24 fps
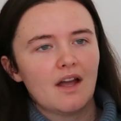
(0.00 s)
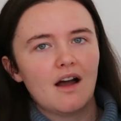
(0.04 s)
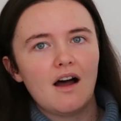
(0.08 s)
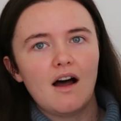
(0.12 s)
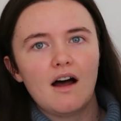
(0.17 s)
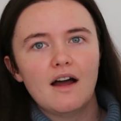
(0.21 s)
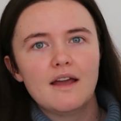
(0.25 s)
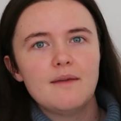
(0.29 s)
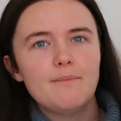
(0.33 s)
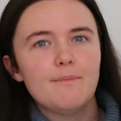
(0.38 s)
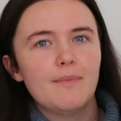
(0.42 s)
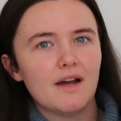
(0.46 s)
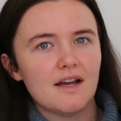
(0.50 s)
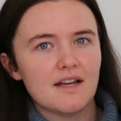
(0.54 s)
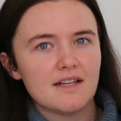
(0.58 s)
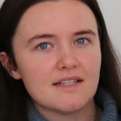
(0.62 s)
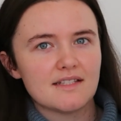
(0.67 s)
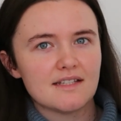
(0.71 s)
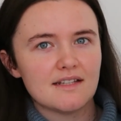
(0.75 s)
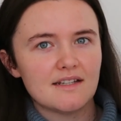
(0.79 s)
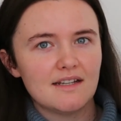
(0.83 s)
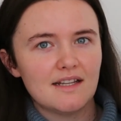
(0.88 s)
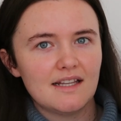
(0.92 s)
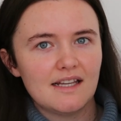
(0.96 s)
I
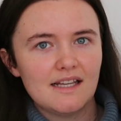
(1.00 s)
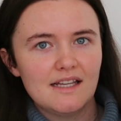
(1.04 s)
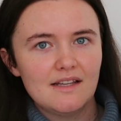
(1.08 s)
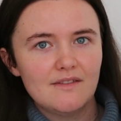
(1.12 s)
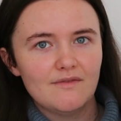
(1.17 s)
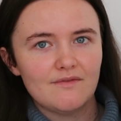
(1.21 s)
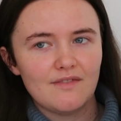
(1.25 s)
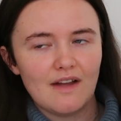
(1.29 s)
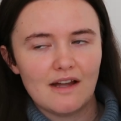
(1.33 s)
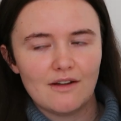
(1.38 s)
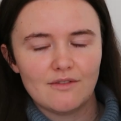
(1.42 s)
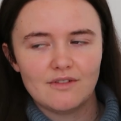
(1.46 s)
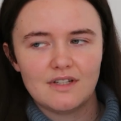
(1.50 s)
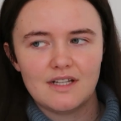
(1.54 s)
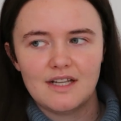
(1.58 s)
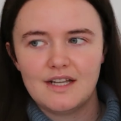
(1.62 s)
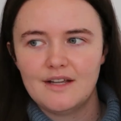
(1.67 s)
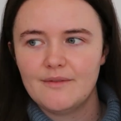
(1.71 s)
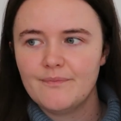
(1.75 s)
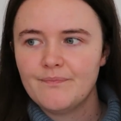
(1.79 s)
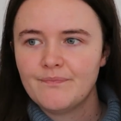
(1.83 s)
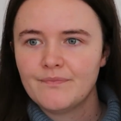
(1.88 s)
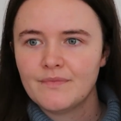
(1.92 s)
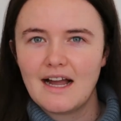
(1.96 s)
personally found
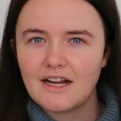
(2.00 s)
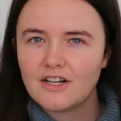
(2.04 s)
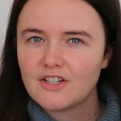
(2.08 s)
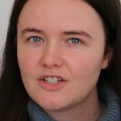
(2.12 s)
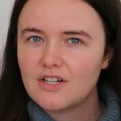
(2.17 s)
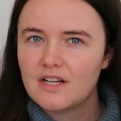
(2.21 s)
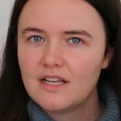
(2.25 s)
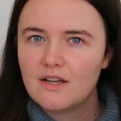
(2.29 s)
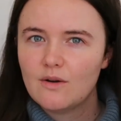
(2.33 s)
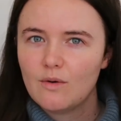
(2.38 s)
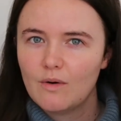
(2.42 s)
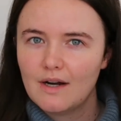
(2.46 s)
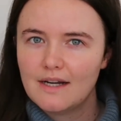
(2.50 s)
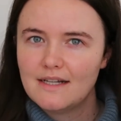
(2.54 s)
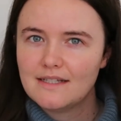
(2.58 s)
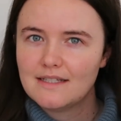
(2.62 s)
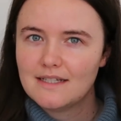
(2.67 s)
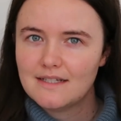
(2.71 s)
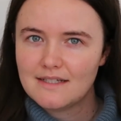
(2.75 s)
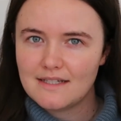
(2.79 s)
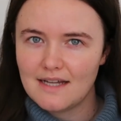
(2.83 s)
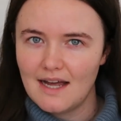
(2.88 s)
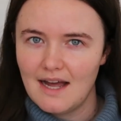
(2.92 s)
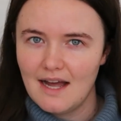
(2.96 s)
it actually quite
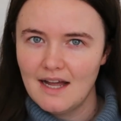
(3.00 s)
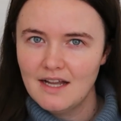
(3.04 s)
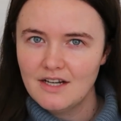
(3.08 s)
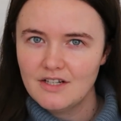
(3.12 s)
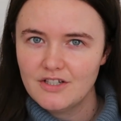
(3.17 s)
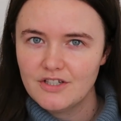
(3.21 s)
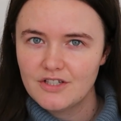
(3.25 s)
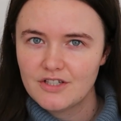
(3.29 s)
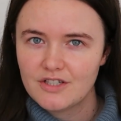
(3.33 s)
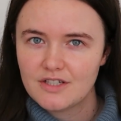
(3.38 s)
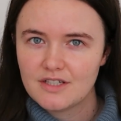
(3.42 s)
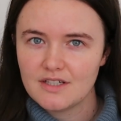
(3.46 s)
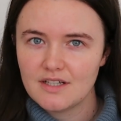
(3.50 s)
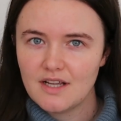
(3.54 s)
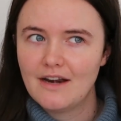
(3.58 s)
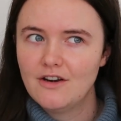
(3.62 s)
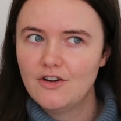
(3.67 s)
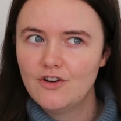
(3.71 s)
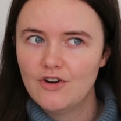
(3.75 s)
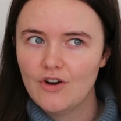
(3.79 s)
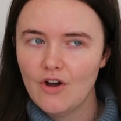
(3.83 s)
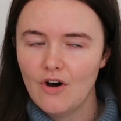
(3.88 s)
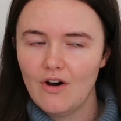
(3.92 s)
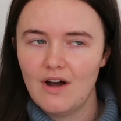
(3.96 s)
detached
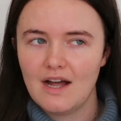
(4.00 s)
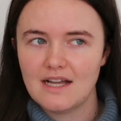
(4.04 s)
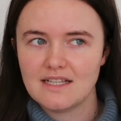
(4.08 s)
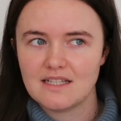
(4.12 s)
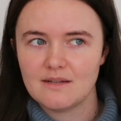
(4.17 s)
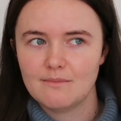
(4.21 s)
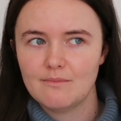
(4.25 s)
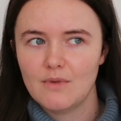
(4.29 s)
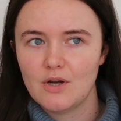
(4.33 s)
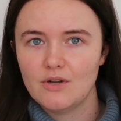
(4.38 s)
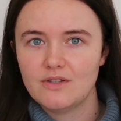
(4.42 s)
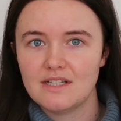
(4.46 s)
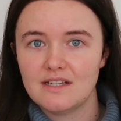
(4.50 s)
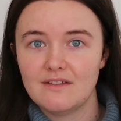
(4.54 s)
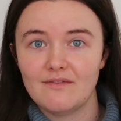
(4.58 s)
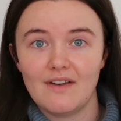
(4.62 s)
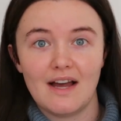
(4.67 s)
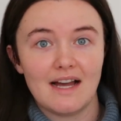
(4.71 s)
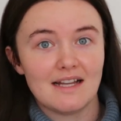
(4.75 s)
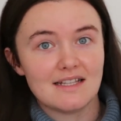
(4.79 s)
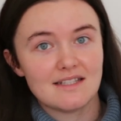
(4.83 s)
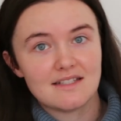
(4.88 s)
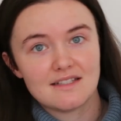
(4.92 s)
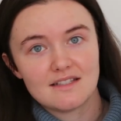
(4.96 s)
and not as emotive
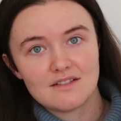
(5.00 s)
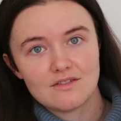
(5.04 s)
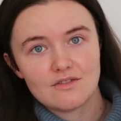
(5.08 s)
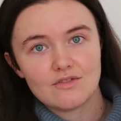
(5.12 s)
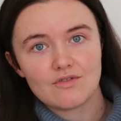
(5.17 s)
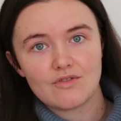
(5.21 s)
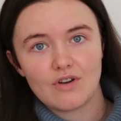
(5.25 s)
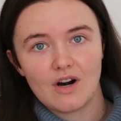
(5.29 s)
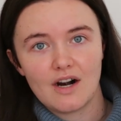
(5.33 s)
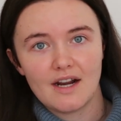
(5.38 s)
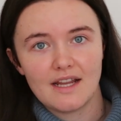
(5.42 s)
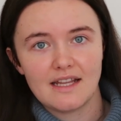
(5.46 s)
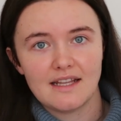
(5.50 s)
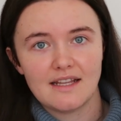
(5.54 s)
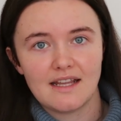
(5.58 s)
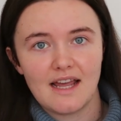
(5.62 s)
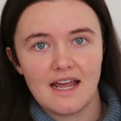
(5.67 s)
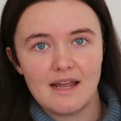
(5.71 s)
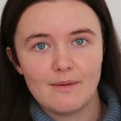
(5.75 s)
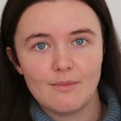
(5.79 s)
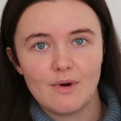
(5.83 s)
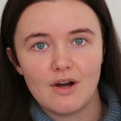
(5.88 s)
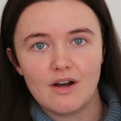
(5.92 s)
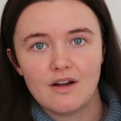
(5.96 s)
as Crying in
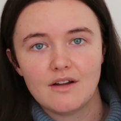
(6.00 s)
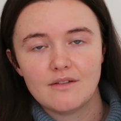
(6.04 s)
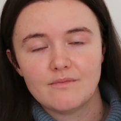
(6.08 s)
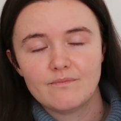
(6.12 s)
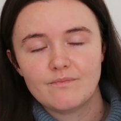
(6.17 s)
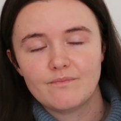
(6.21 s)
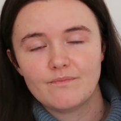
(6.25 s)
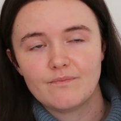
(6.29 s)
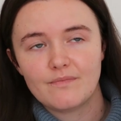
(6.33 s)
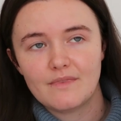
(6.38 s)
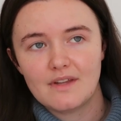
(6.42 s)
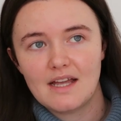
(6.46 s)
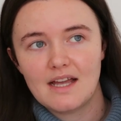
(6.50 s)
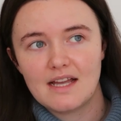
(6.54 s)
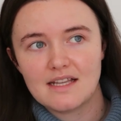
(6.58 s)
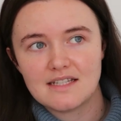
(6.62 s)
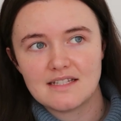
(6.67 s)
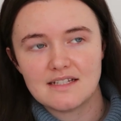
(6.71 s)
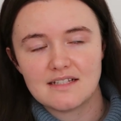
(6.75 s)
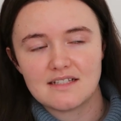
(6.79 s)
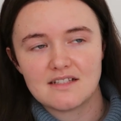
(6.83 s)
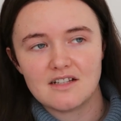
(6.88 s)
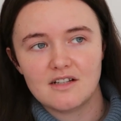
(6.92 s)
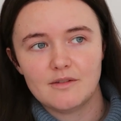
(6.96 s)
Kmart,
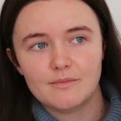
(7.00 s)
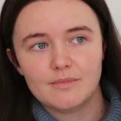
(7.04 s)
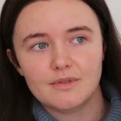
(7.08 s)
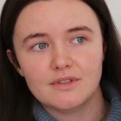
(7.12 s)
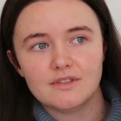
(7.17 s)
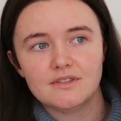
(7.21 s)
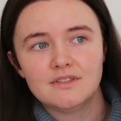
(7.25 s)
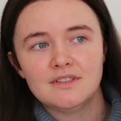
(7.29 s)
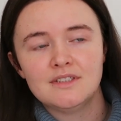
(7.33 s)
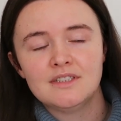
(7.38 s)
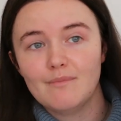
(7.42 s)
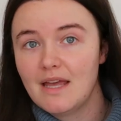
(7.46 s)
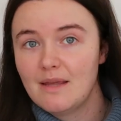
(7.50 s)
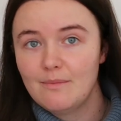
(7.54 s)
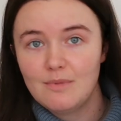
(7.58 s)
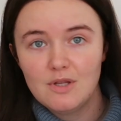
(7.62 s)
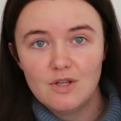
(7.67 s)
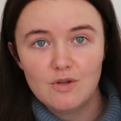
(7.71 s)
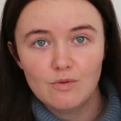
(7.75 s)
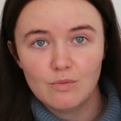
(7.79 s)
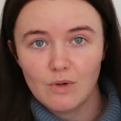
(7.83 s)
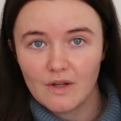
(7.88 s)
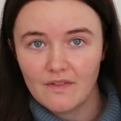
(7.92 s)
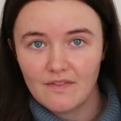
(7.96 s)
as an example. Maybe
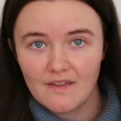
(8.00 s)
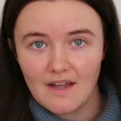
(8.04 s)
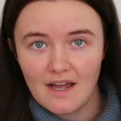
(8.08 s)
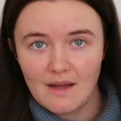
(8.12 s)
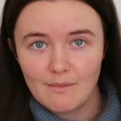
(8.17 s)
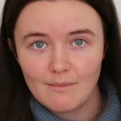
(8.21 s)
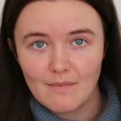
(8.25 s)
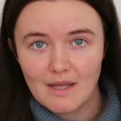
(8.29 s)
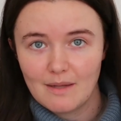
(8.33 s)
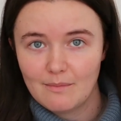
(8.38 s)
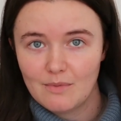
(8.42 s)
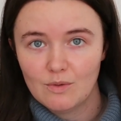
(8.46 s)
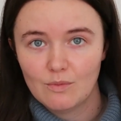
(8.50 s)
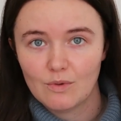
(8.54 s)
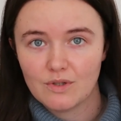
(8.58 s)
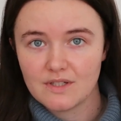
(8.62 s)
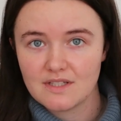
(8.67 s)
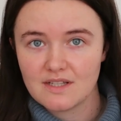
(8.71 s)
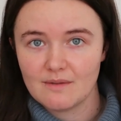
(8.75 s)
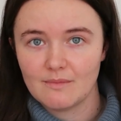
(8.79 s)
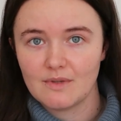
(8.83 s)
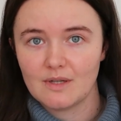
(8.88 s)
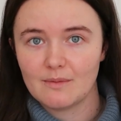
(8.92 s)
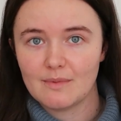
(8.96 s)
you want that, maybe you
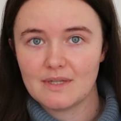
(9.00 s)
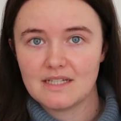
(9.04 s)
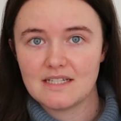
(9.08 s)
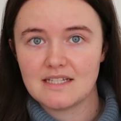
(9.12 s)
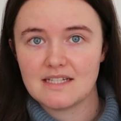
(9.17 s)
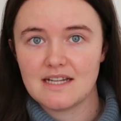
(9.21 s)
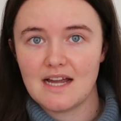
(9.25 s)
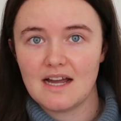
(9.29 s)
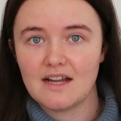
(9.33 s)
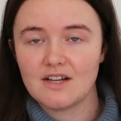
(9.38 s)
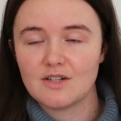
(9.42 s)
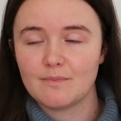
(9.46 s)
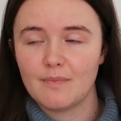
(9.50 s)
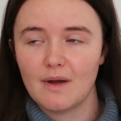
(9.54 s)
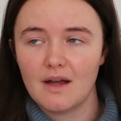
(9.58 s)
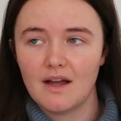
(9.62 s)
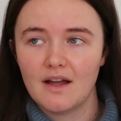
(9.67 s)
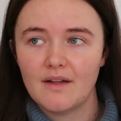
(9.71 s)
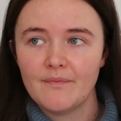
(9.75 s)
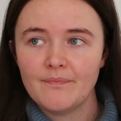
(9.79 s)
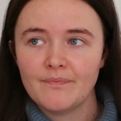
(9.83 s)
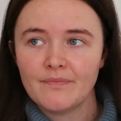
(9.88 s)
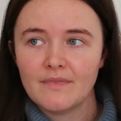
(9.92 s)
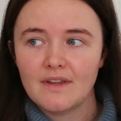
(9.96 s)
want something a bit detached,
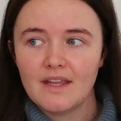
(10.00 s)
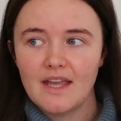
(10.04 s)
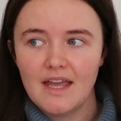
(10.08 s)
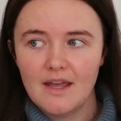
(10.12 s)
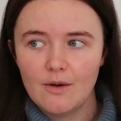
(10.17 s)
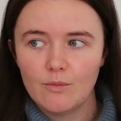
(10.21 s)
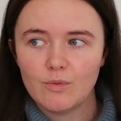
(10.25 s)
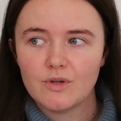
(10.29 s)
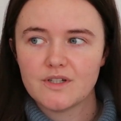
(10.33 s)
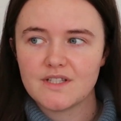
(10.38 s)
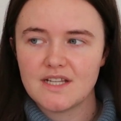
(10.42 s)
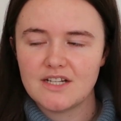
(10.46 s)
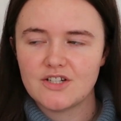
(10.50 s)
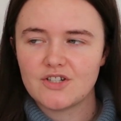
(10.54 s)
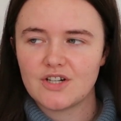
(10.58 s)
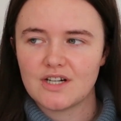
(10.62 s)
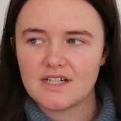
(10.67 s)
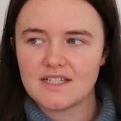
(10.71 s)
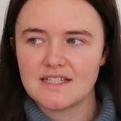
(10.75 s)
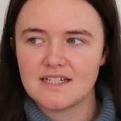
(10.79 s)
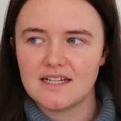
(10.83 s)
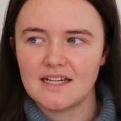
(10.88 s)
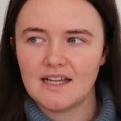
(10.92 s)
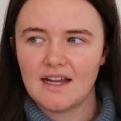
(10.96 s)
but it was
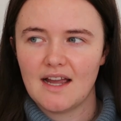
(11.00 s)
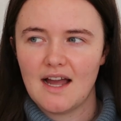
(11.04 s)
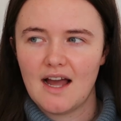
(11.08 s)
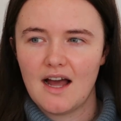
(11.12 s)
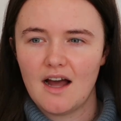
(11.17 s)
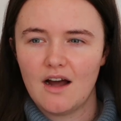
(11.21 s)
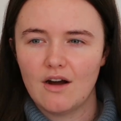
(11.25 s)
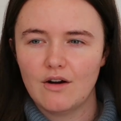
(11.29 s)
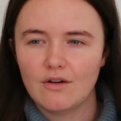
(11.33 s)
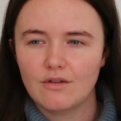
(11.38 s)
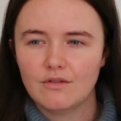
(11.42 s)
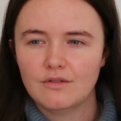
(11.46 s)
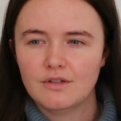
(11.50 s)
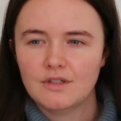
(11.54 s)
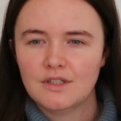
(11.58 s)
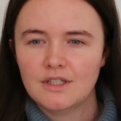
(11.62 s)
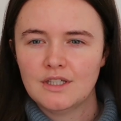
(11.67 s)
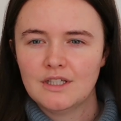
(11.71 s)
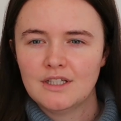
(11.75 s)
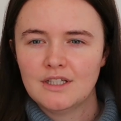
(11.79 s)
interesting how